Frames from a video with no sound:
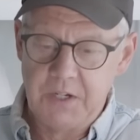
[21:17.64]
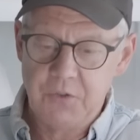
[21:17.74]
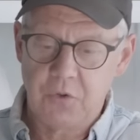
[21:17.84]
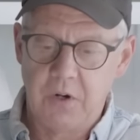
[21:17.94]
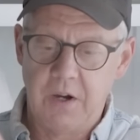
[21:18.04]

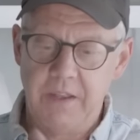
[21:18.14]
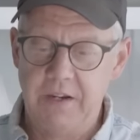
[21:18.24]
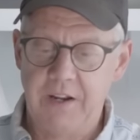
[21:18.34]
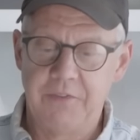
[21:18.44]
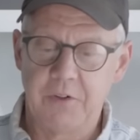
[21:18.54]
draw the
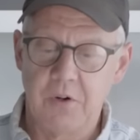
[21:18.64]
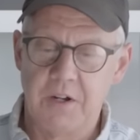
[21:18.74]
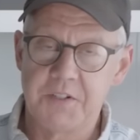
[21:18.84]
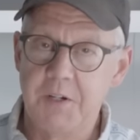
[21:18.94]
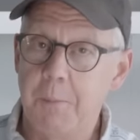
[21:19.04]
knife
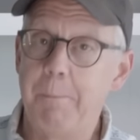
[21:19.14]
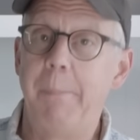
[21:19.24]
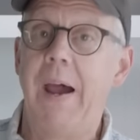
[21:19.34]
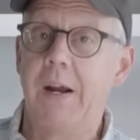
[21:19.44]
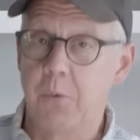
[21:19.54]
across here
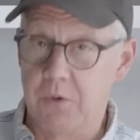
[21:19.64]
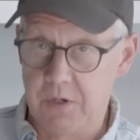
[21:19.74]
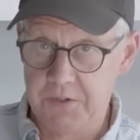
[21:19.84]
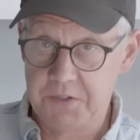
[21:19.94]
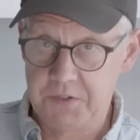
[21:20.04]

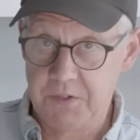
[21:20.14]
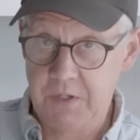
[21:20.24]
backwards,